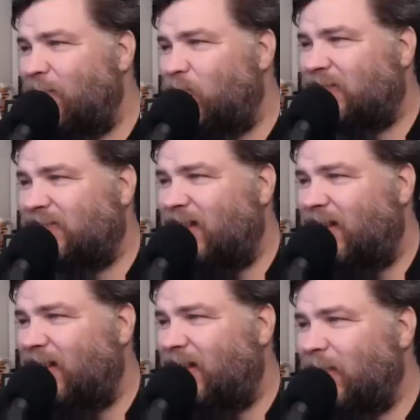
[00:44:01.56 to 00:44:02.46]
more
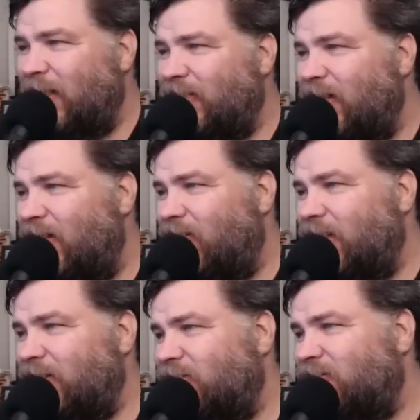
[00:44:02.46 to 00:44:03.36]
solid about the novel
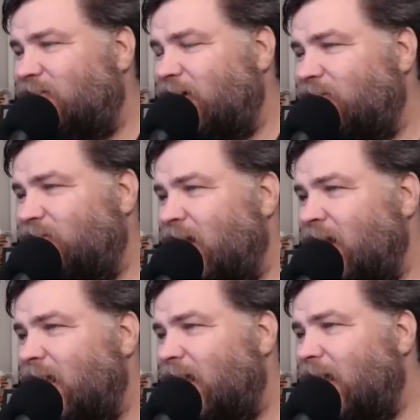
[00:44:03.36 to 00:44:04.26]
I just finished.
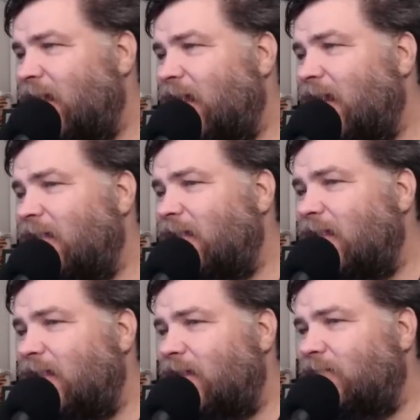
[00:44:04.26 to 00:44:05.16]
And I
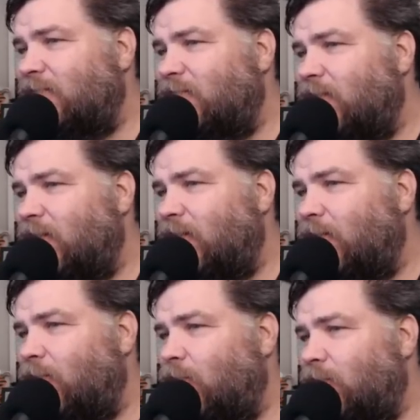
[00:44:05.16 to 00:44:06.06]
think
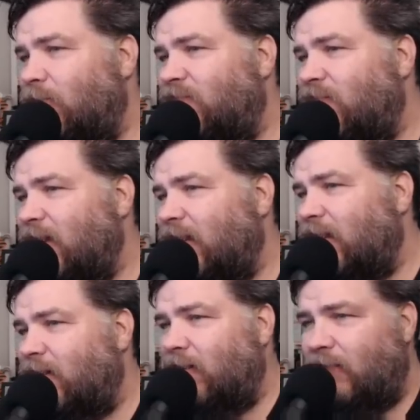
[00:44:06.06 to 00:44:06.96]
what we're finding
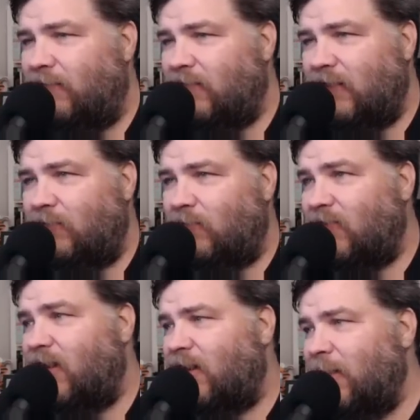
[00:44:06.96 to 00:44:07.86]
in everything we're
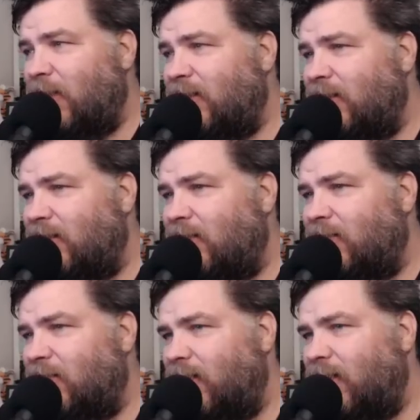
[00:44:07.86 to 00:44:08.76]
talking about
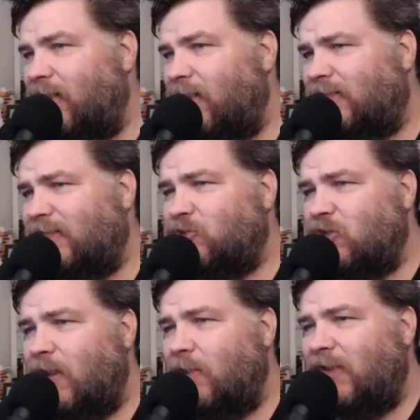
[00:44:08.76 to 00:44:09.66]
here, except
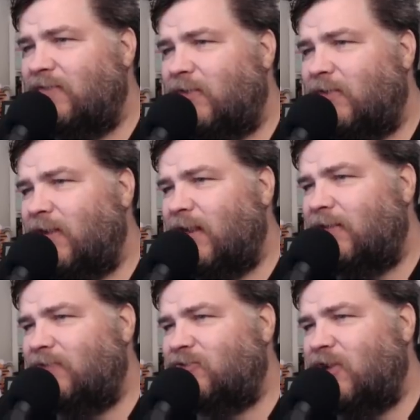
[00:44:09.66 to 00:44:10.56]
Sean, we haven't heard
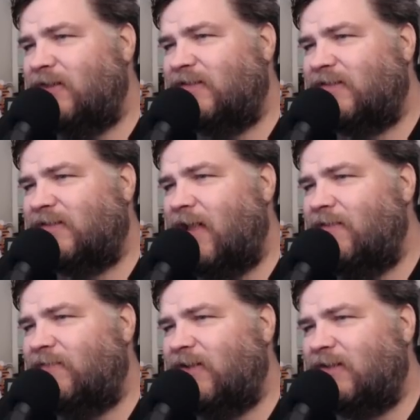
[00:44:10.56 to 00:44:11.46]
Sean's
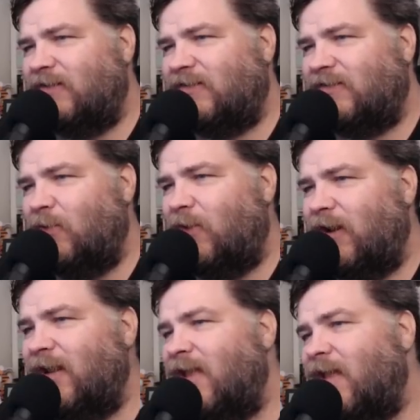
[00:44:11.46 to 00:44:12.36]
confident
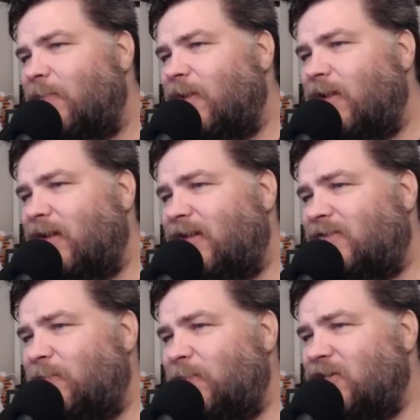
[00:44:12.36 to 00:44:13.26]
story. But at
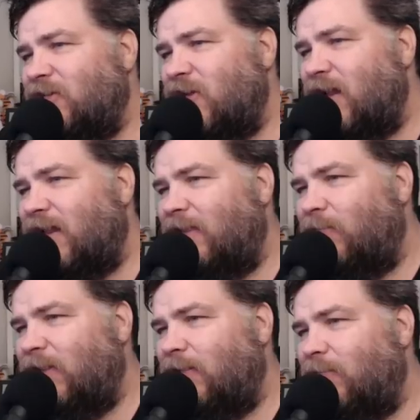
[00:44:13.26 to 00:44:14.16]
least with me and Johnny,
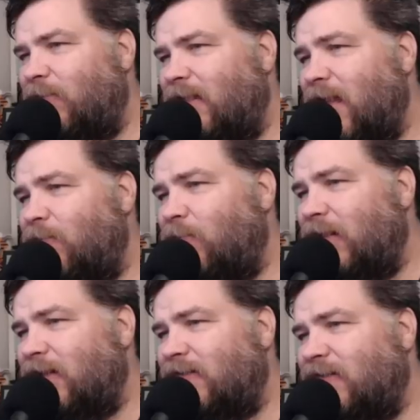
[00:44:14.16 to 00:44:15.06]
we had
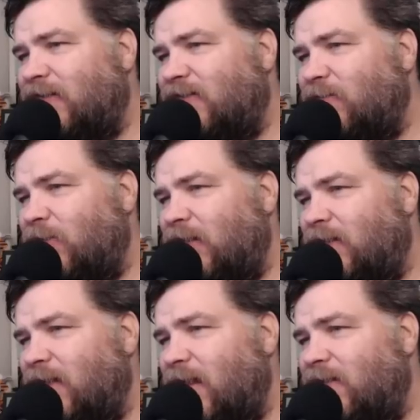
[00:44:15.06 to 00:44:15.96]
weaknesses and
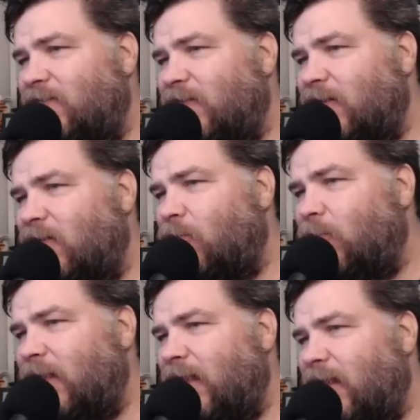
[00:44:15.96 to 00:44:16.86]
we had to figure a
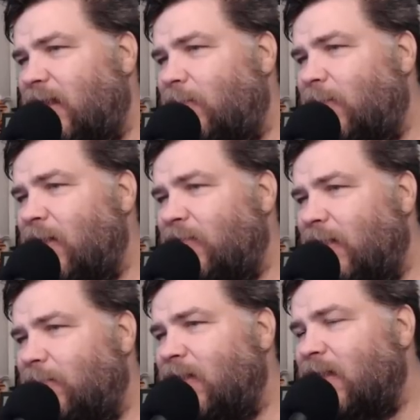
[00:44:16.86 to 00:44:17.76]
way around
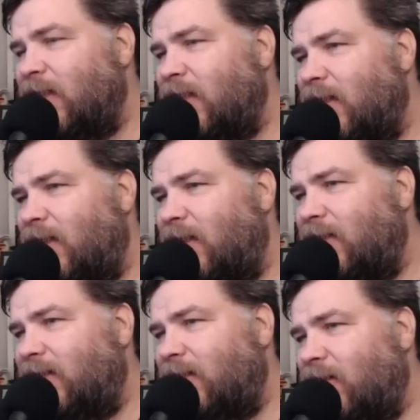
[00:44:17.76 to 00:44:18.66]
them.
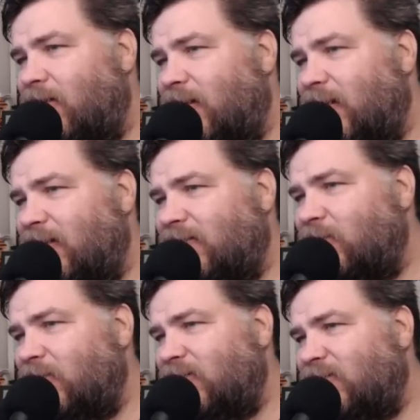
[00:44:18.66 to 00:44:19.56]
In our case, it
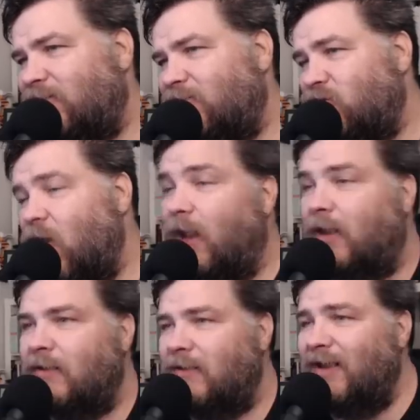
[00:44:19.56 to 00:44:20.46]
was
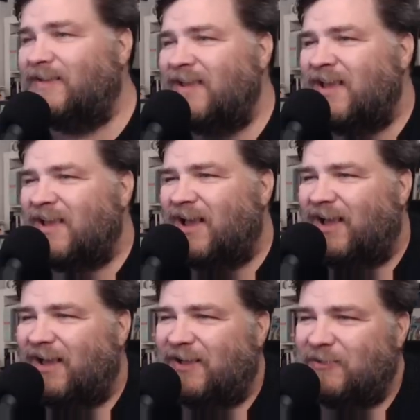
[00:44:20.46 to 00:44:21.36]
Sean.
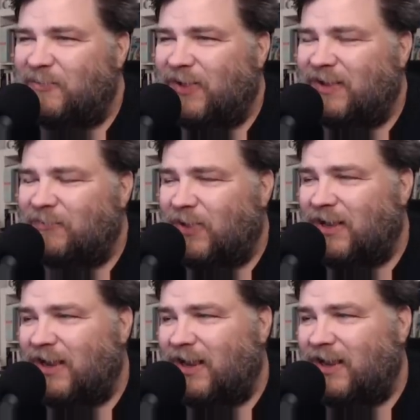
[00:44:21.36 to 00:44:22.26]

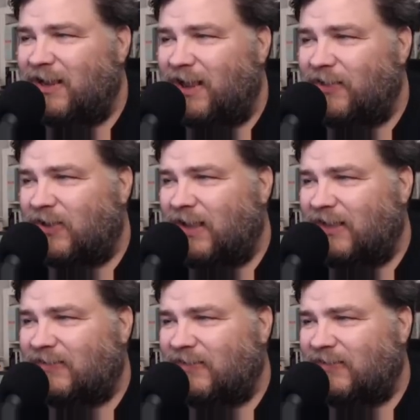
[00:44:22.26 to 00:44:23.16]
But in other
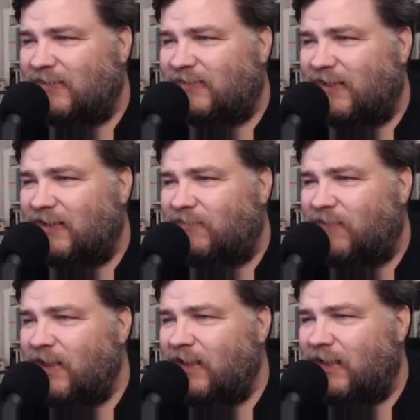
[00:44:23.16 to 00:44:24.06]
cases, it's like
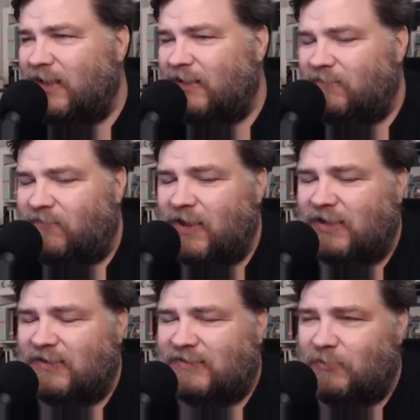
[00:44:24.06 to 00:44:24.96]
finding
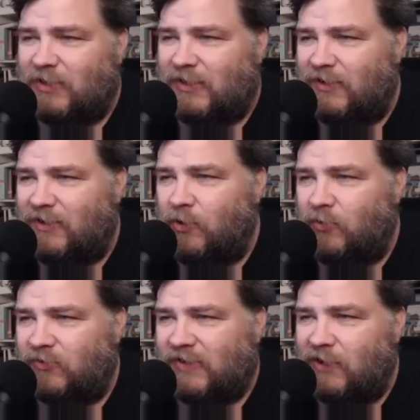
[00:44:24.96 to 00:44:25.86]
somebody that
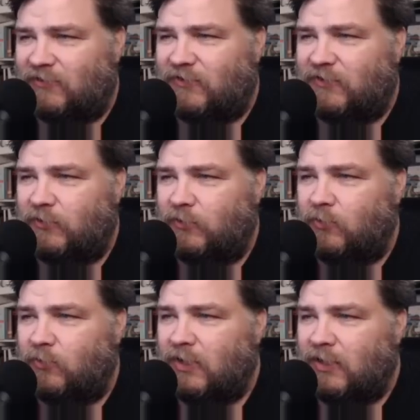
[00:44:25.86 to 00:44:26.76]
knows how to
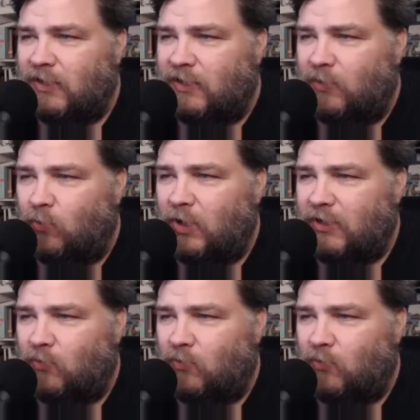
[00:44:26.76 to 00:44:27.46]
do what